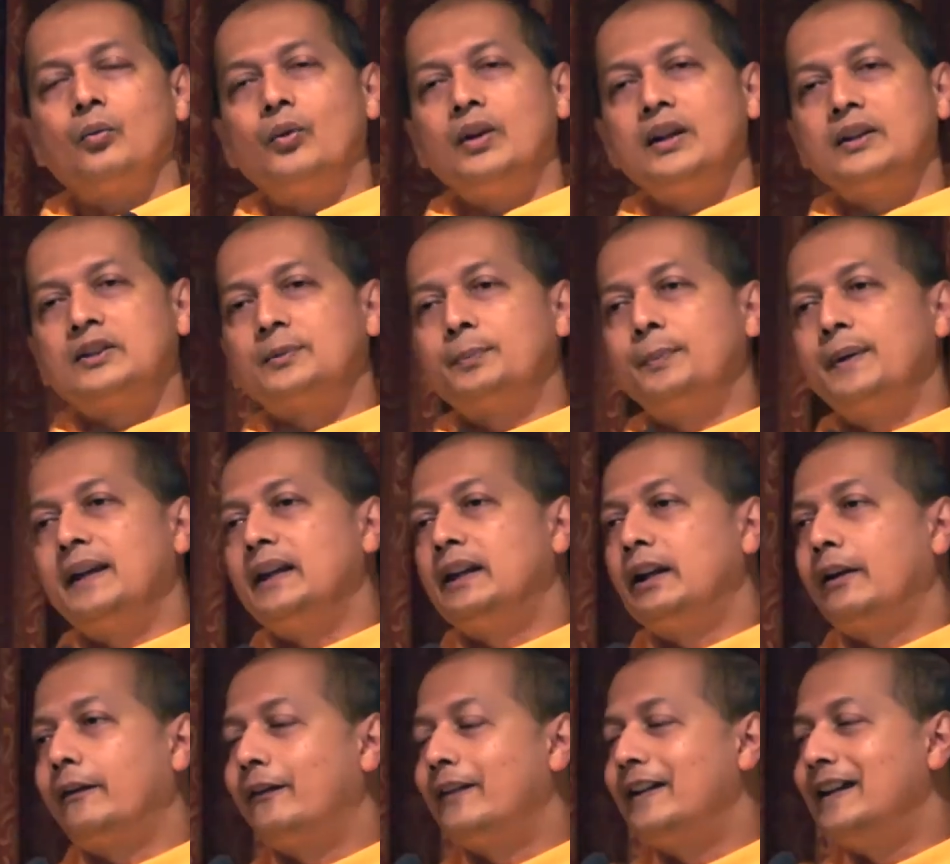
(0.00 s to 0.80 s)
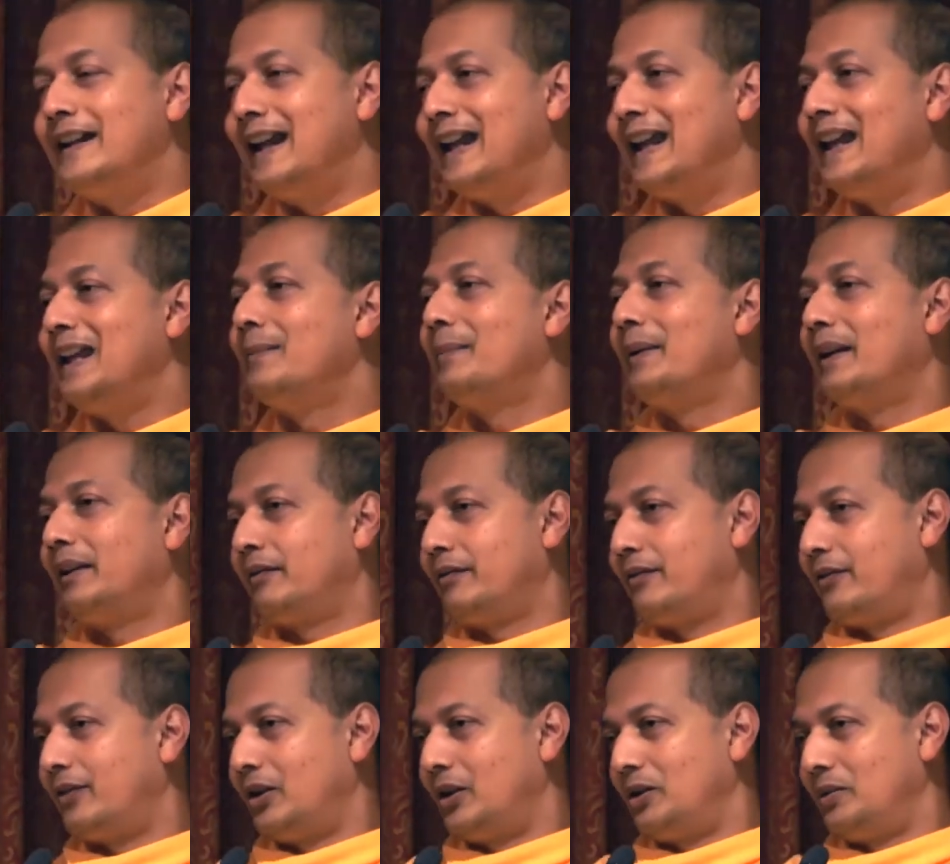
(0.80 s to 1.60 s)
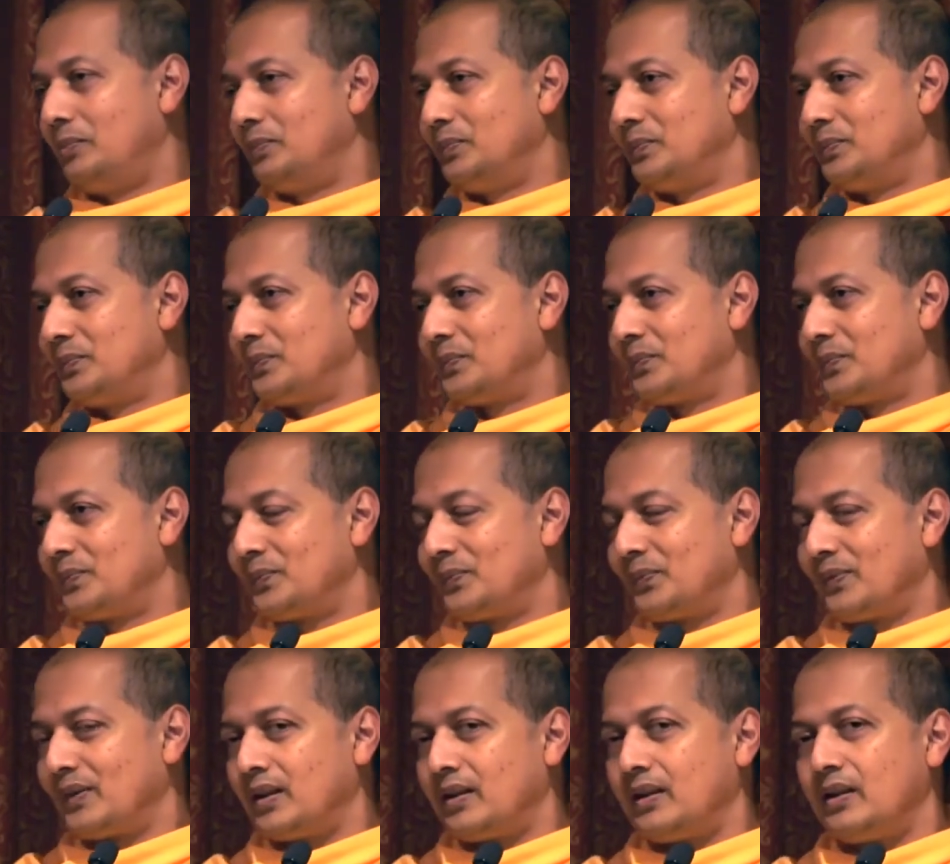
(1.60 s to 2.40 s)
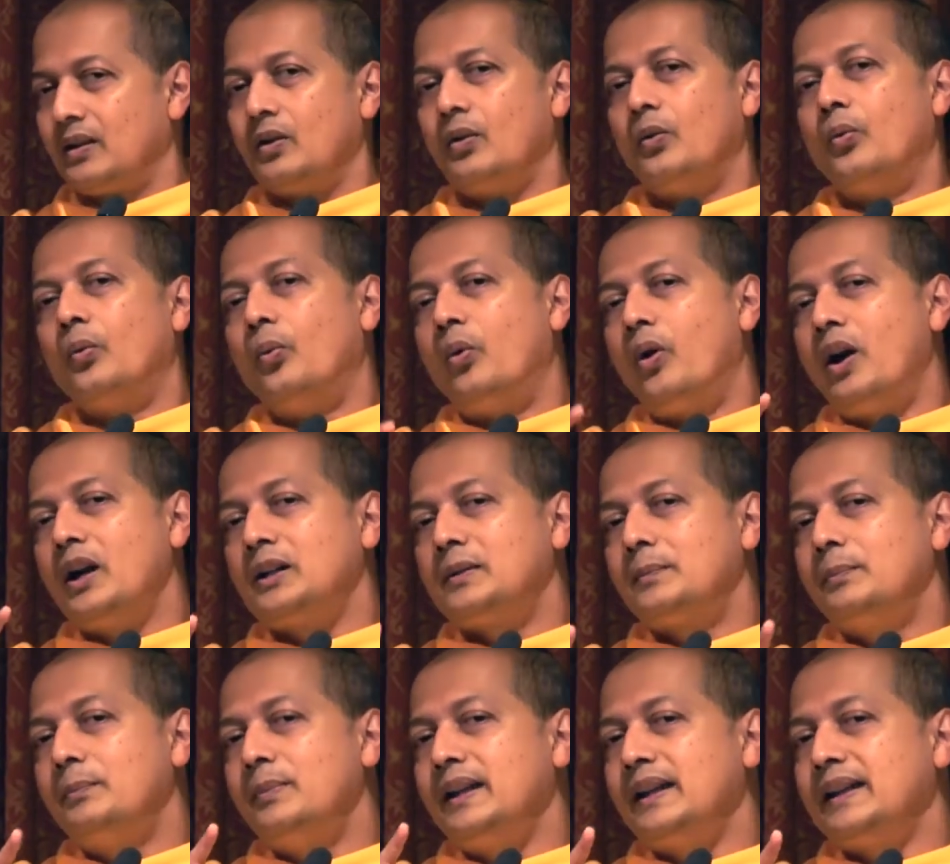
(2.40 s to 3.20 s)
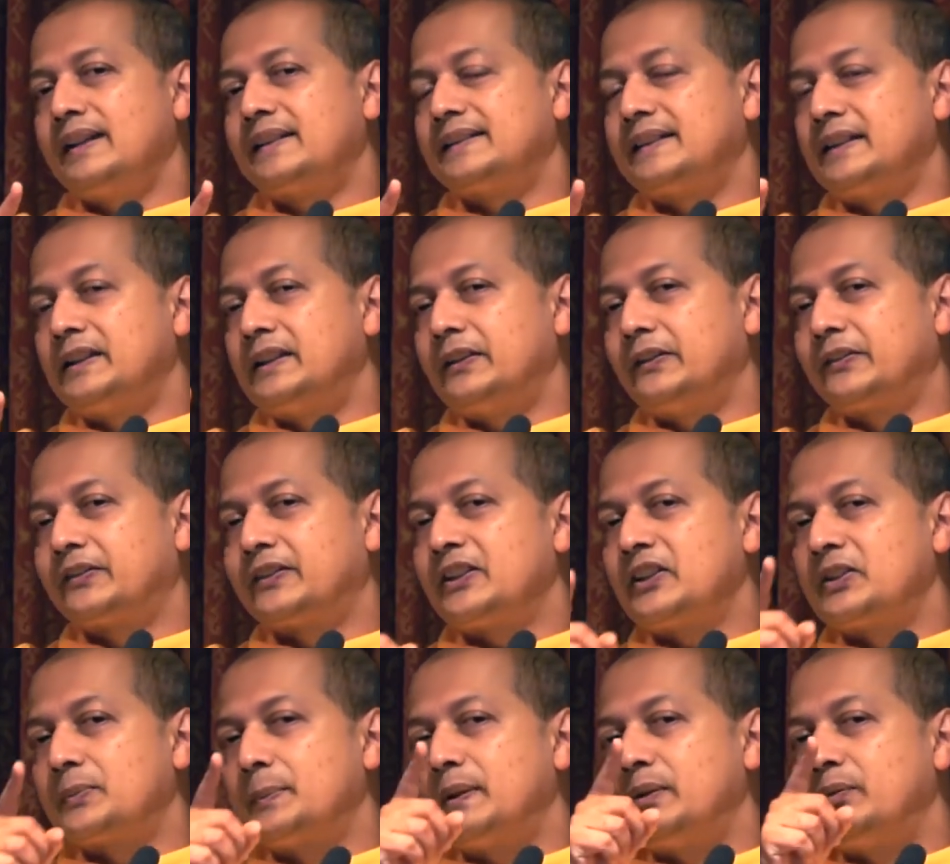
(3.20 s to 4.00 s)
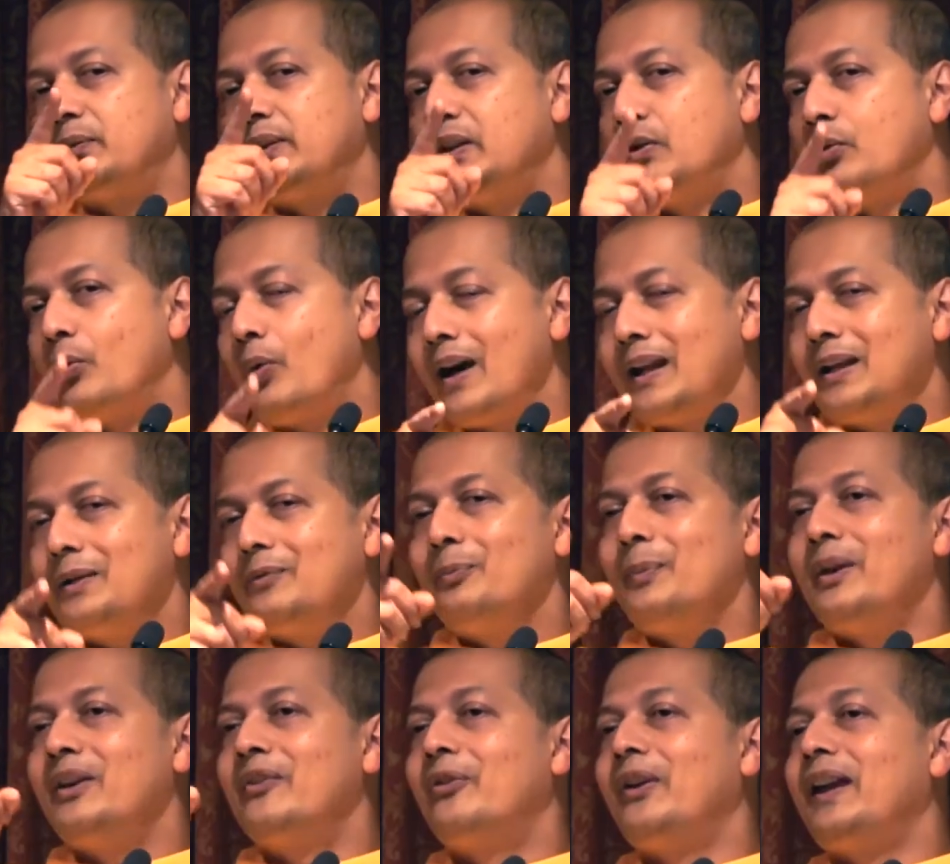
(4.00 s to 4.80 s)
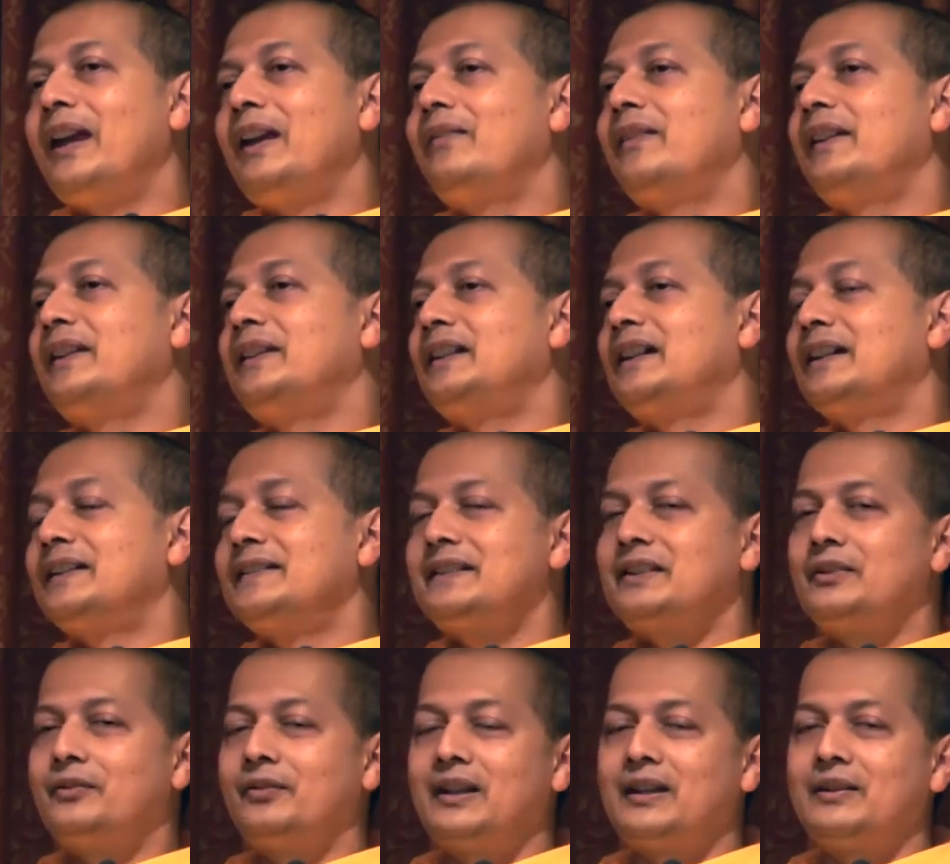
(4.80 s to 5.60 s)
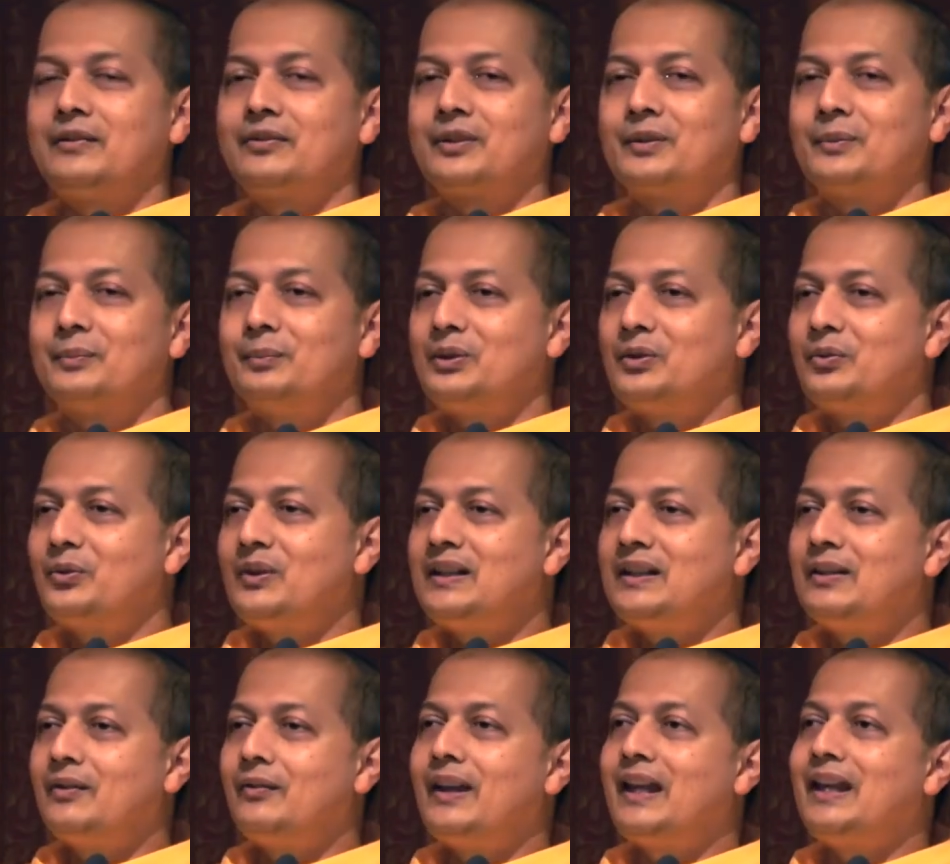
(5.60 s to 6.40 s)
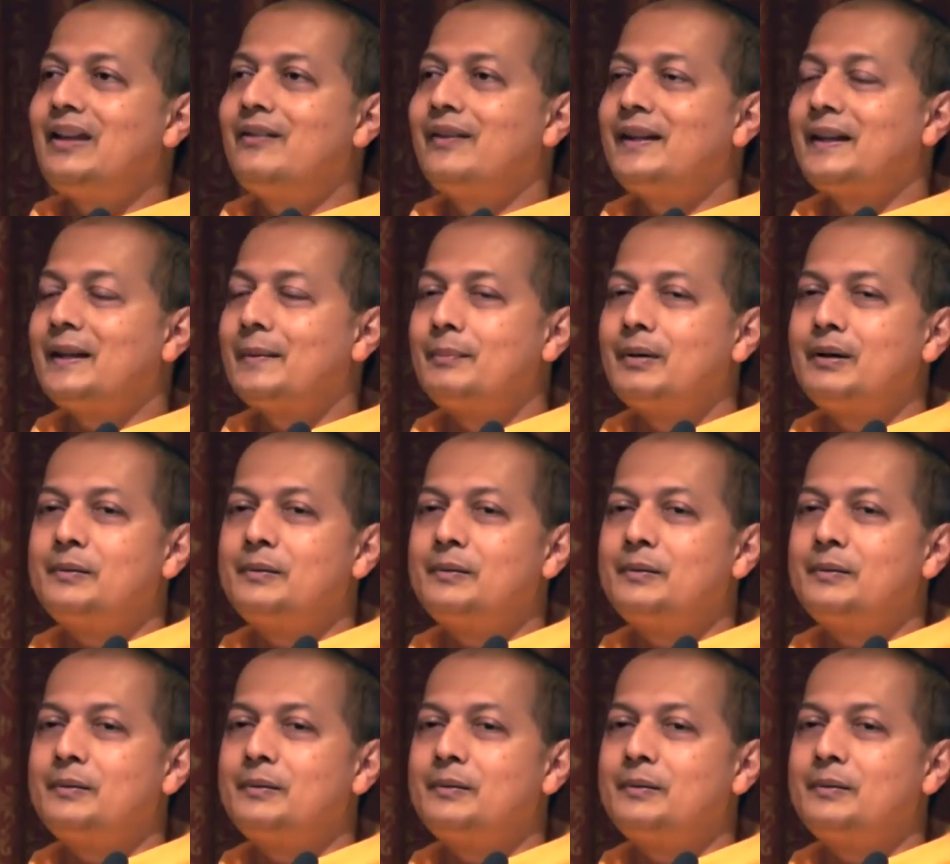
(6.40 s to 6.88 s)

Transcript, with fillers: It's made of name and form what makes the difference between one wave and the other wave, between a wave and a